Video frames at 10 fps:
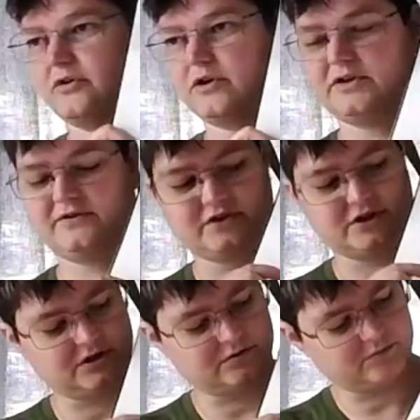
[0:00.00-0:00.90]
the grids
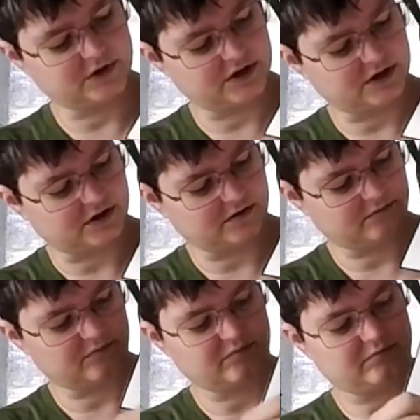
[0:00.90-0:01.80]
and
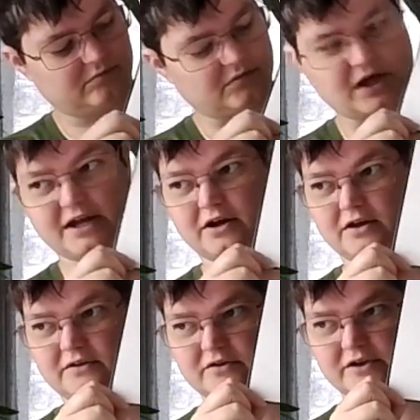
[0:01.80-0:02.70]
the
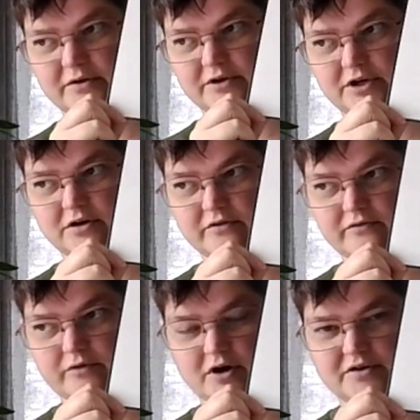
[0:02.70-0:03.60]
icons are down
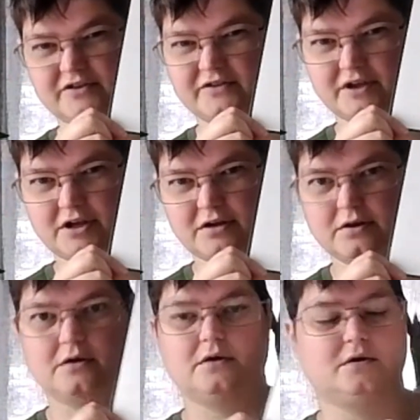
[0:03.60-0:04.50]
here. Hard to see.
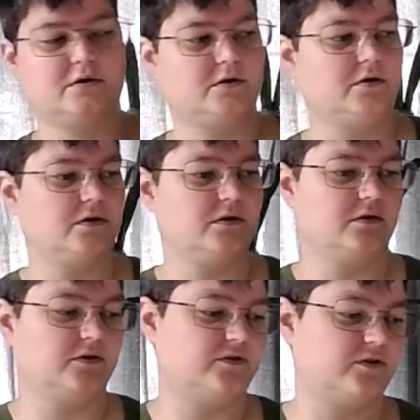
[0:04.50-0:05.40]

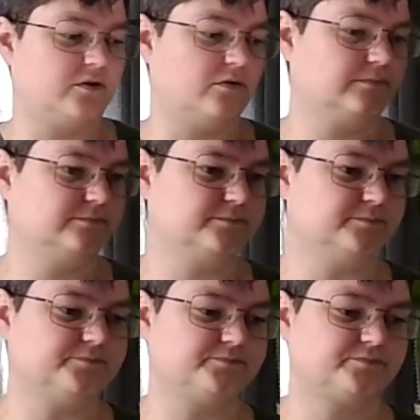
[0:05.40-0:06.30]
So
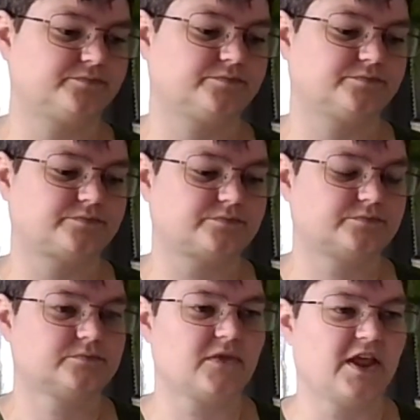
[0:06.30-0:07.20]

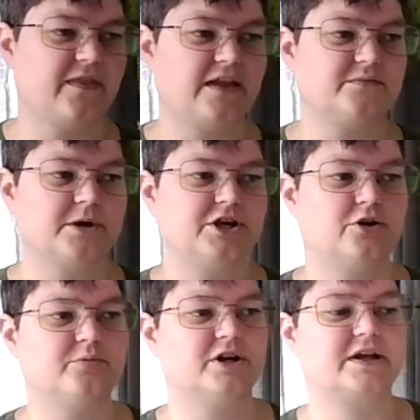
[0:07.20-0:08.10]
that's my
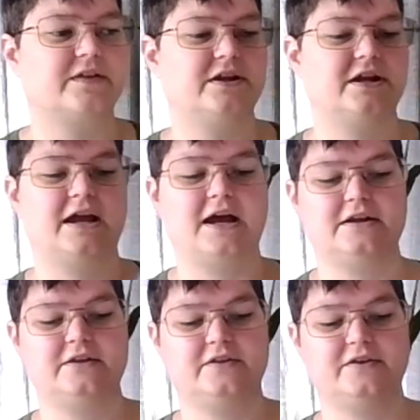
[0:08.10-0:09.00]
notebook. And then I
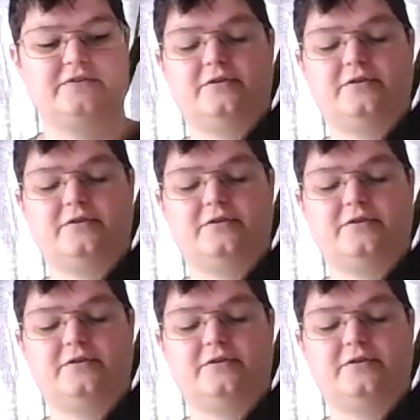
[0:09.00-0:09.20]
added